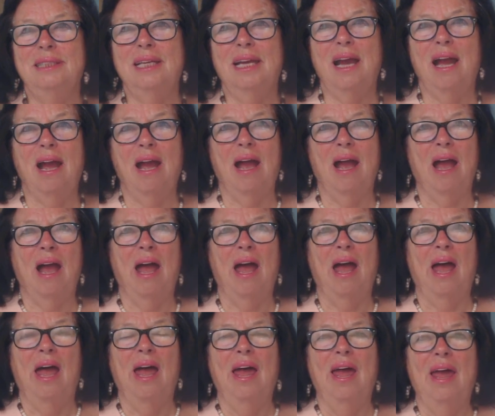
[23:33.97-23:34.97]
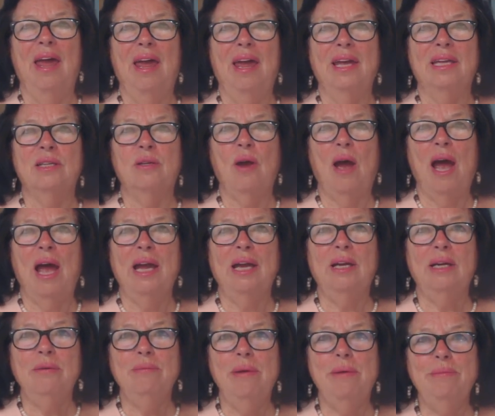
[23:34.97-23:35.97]
Yeah. So I
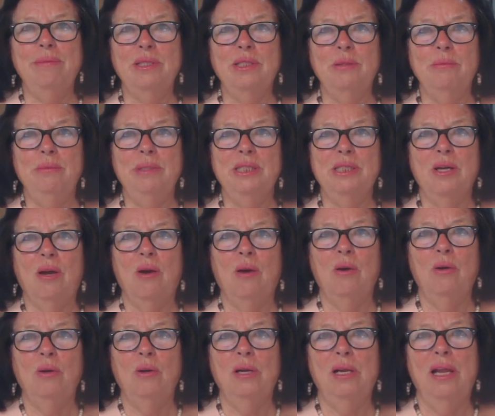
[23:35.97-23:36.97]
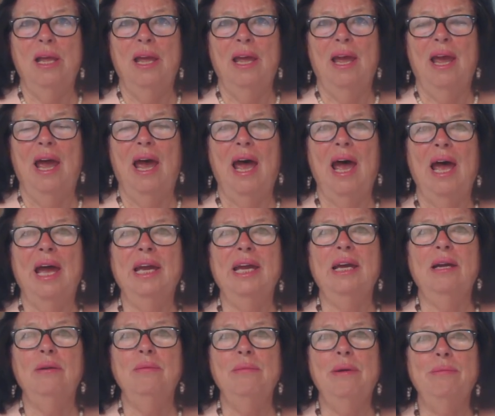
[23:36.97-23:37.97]
remember to be the whole.
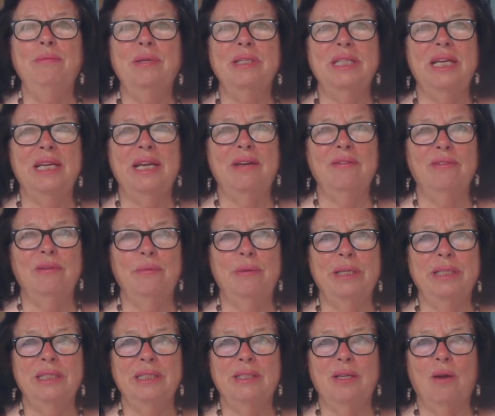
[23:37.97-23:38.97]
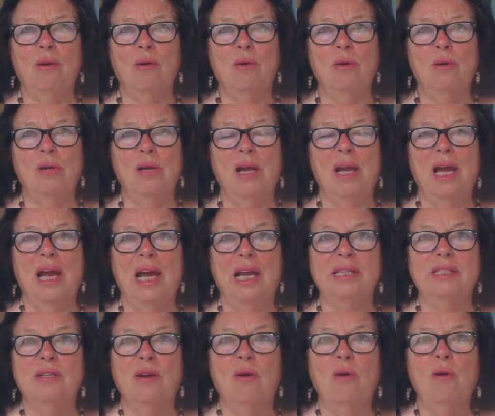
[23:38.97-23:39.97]
I remember that everyone is a whole,
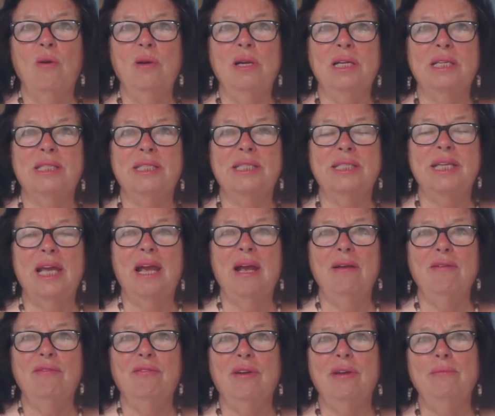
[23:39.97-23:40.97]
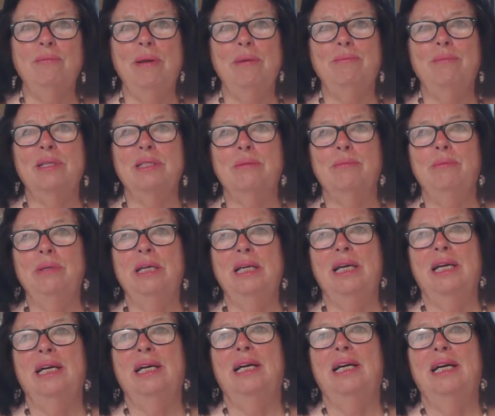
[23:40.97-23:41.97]
and the whole itself remembers
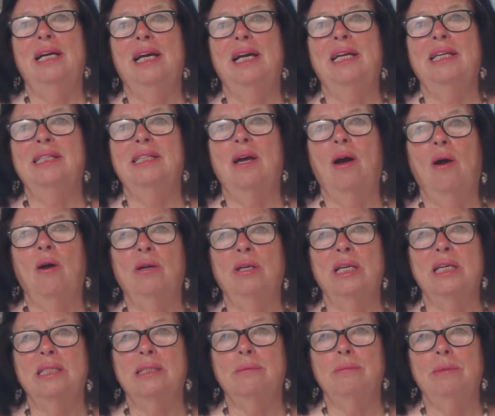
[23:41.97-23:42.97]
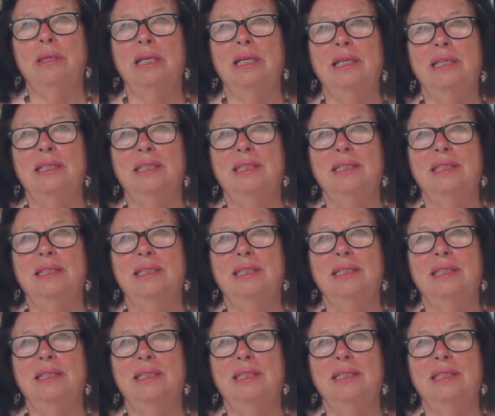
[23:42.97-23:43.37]
me and honors me.